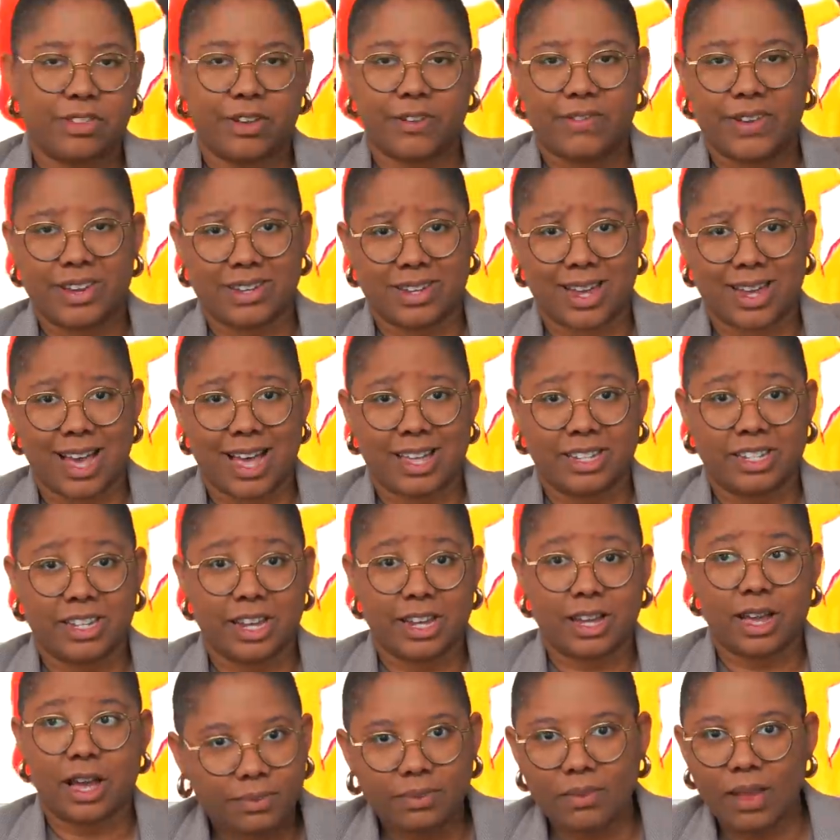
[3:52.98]
and they're
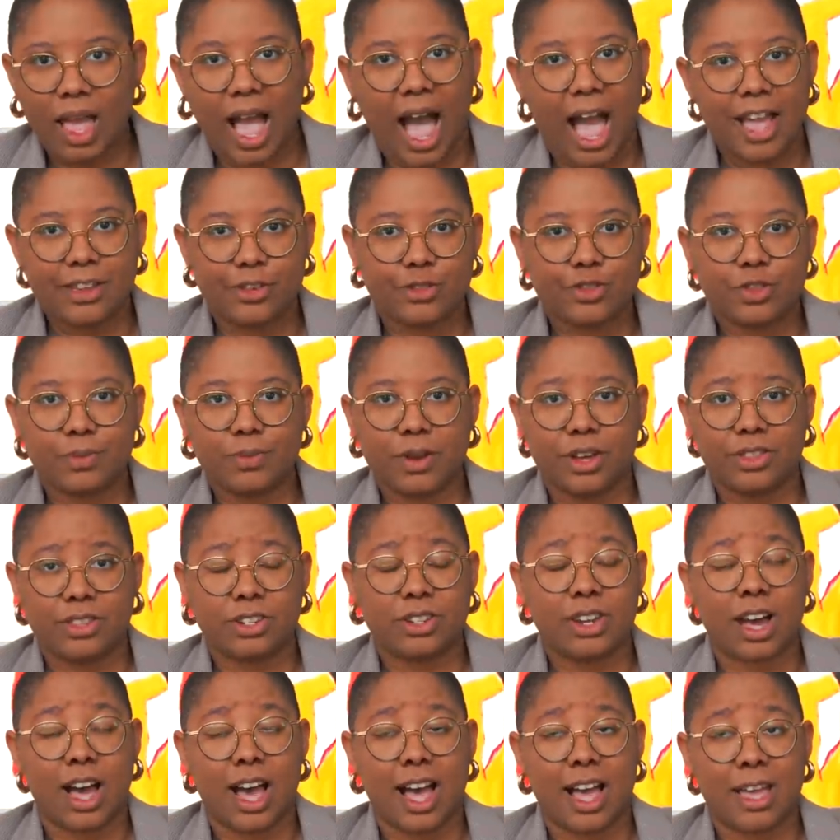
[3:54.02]
fantastic. I use them all the
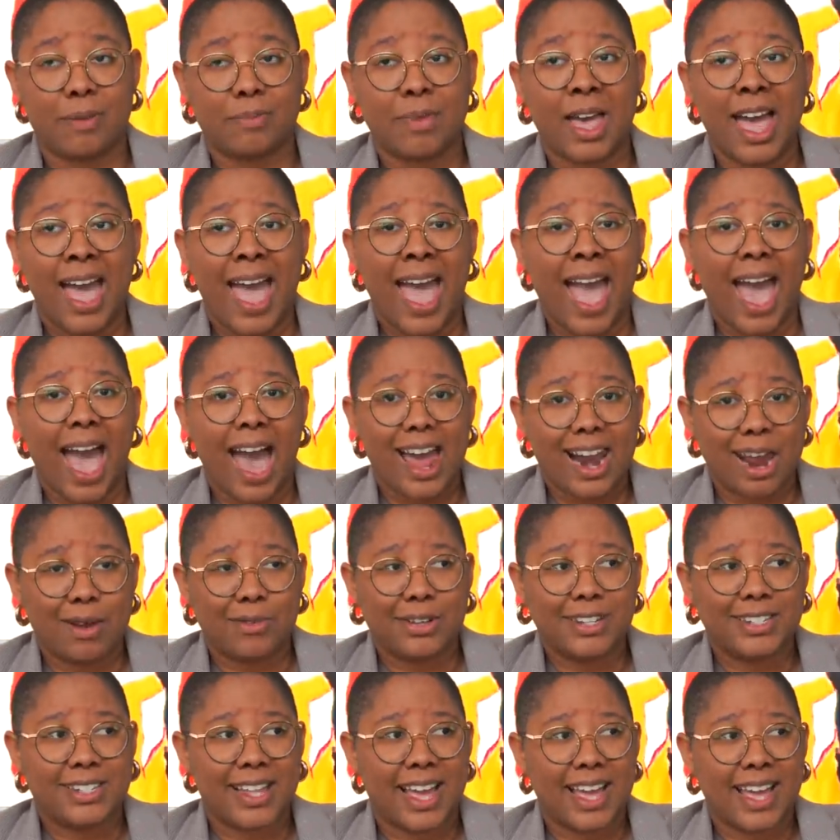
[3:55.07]
time and I
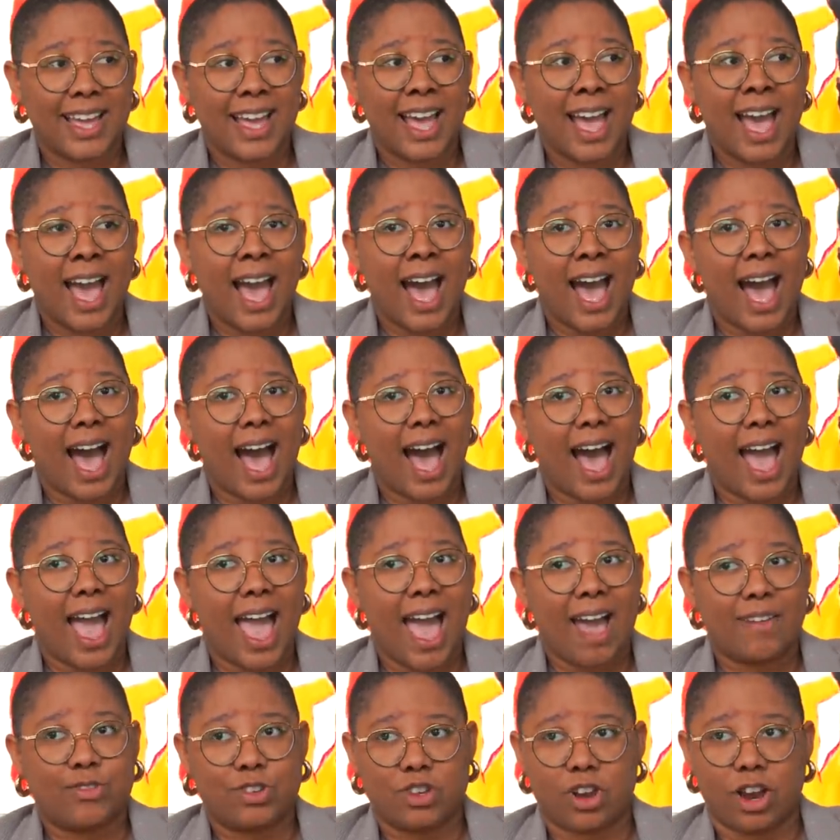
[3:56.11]
will say I
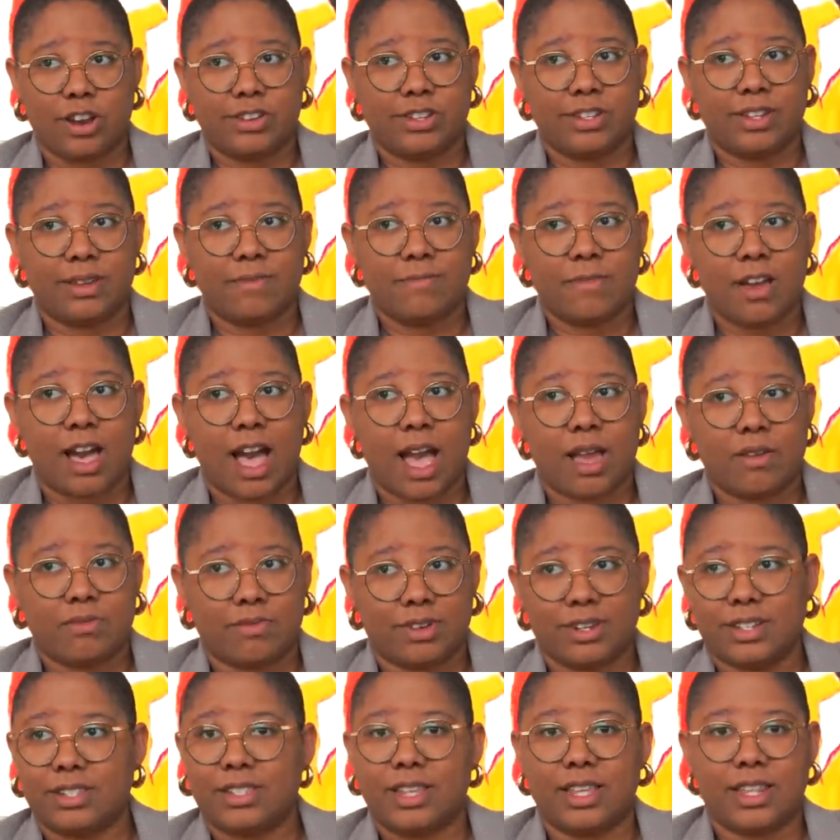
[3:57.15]
have charged them, I
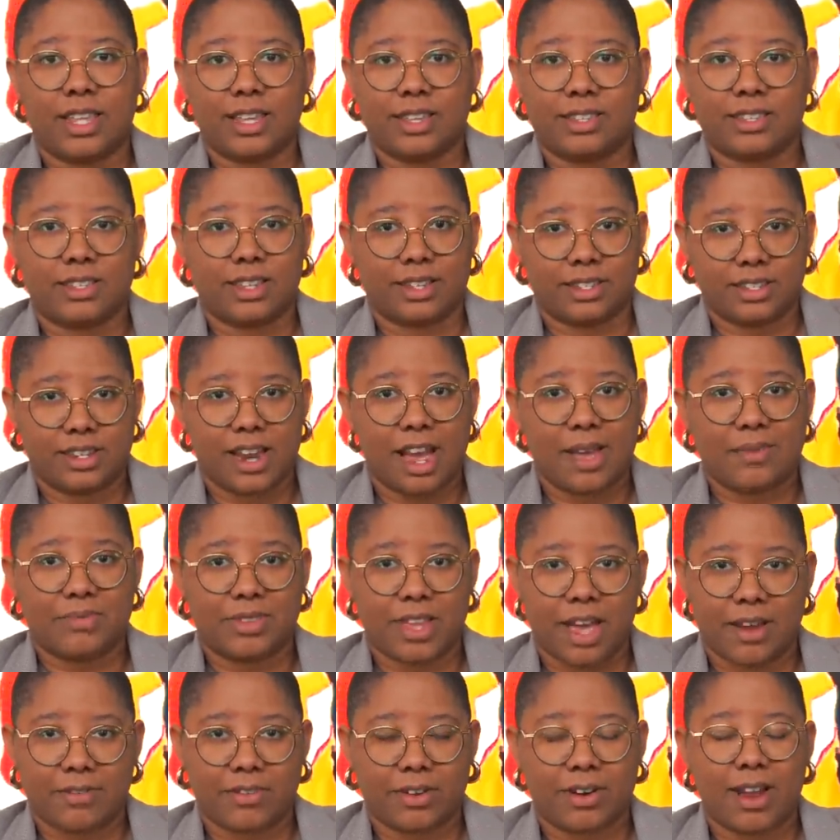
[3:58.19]
wanna say like six times
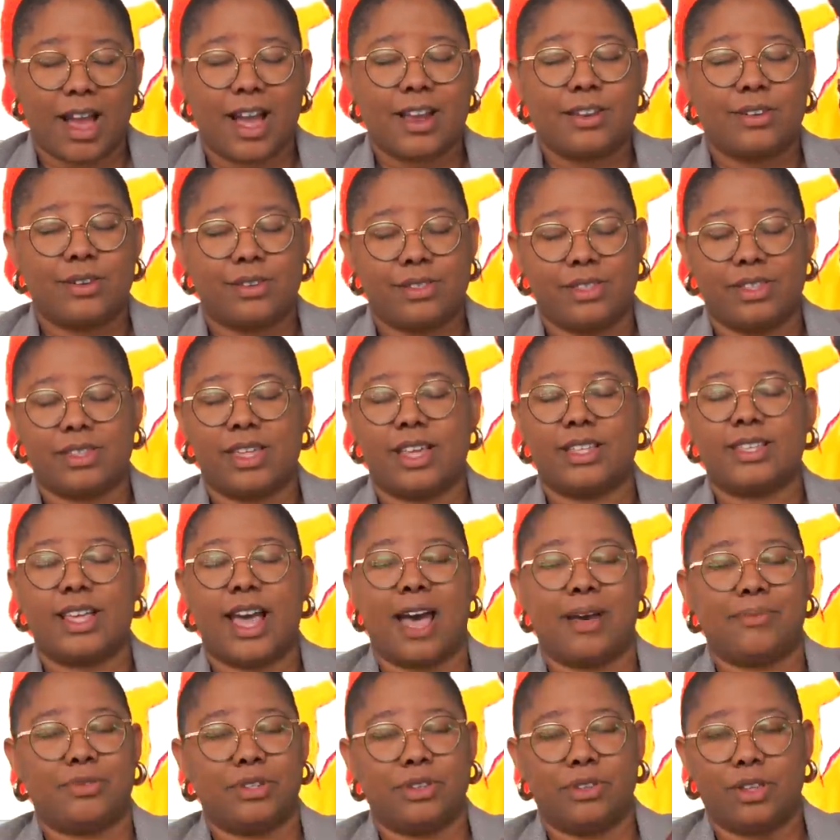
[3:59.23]
ever. I know that that's
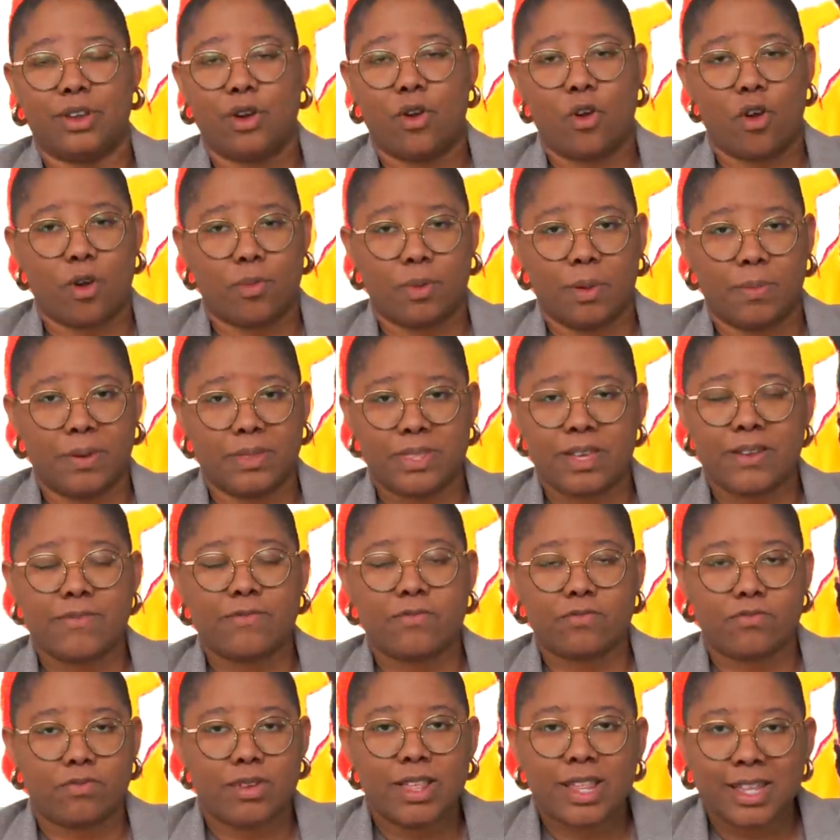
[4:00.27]
absolutely horrible, but they've
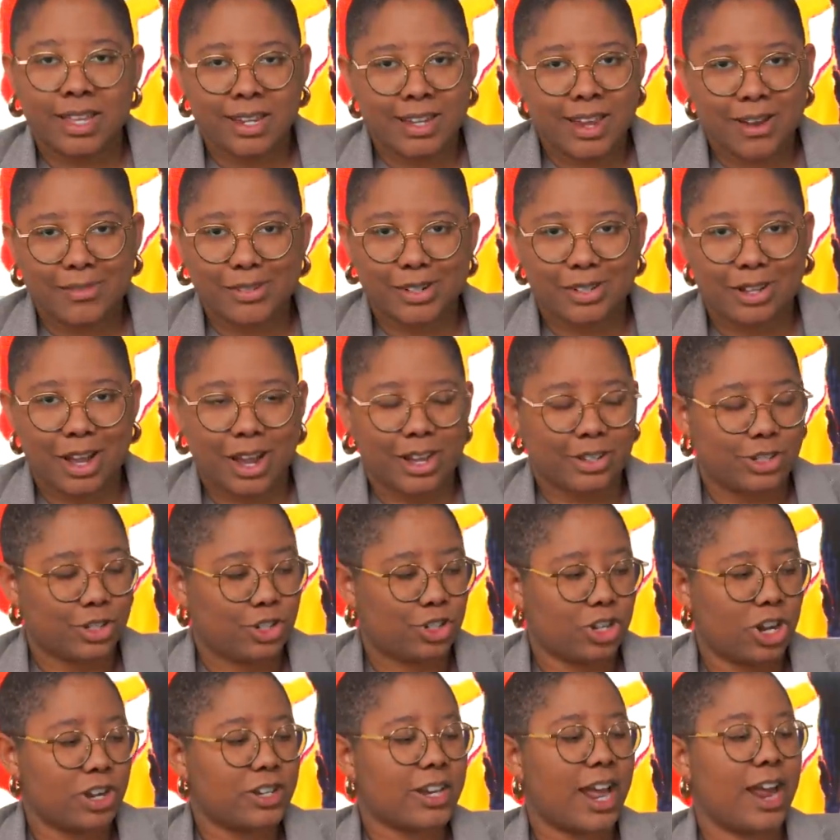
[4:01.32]
really never lost a
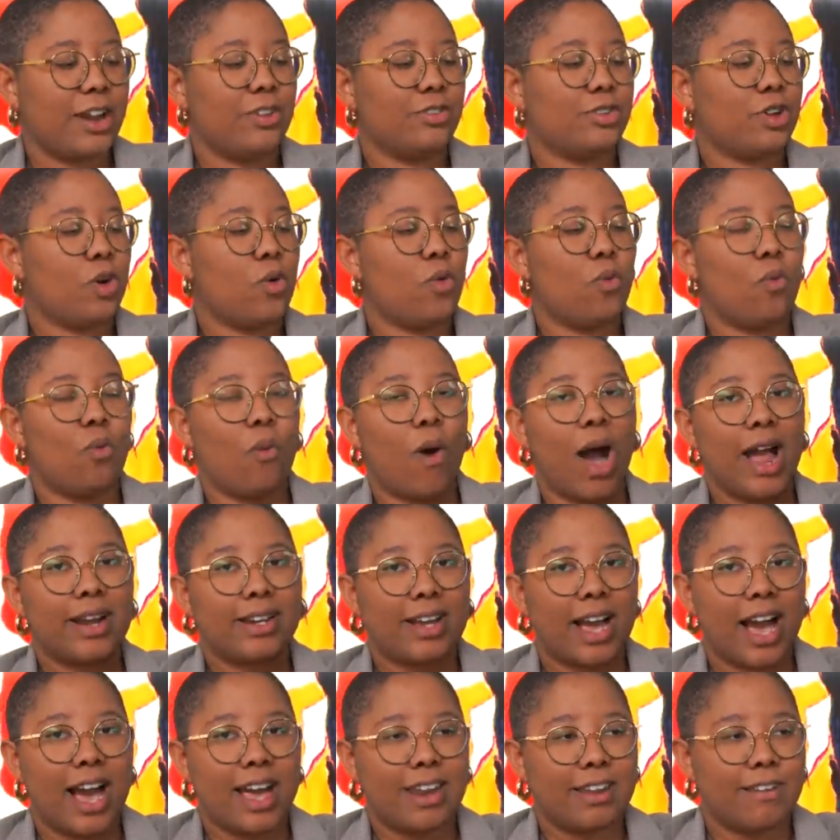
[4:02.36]
charge. I don't know
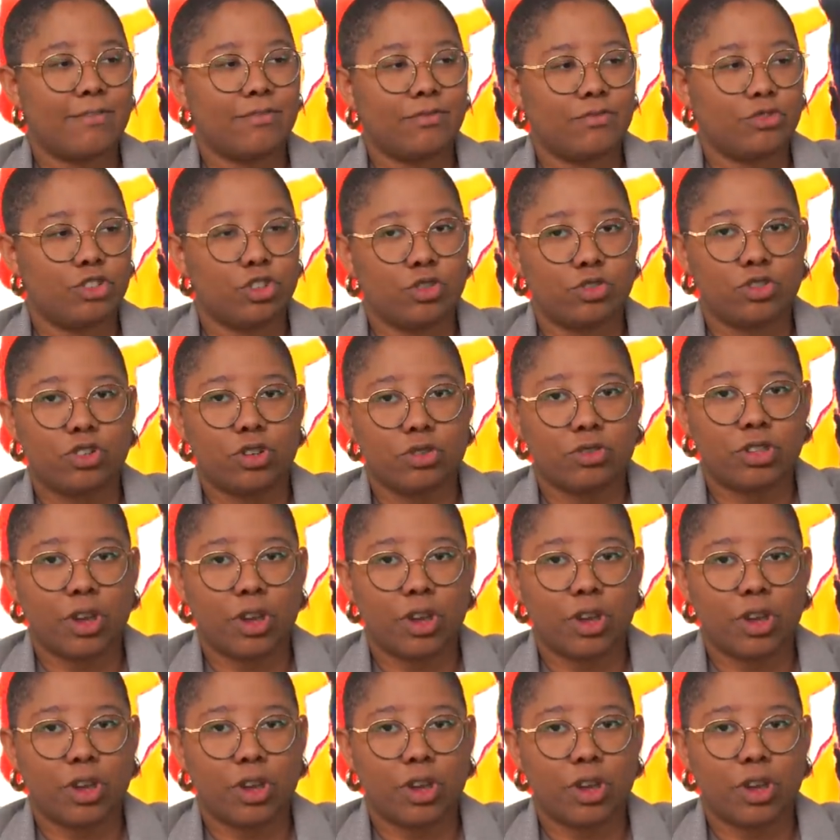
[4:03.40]
what kind of juju